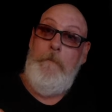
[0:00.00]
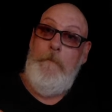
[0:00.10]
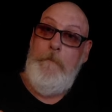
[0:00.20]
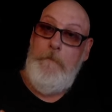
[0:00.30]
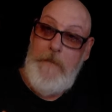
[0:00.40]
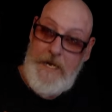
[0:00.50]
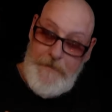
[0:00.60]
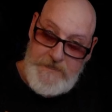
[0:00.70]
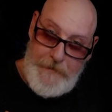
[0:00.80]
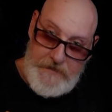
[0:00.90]
my
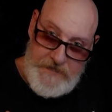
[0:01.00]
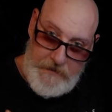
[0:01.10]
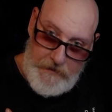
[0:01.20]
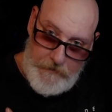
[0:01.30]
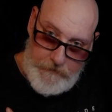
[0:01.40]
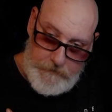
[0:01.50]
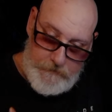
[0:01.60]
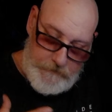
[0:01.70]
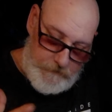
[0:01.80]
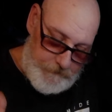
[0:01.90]
best bet to you
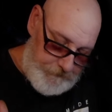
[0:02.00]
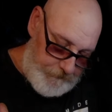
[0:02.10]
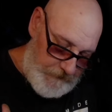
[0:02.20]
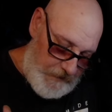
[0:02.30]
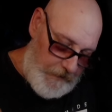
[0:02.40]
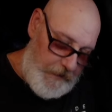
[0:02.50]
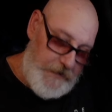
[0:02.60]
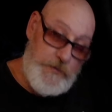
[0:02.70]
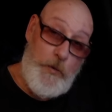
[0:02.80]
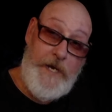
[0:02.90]

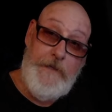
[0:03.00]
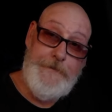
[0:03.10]
is wait.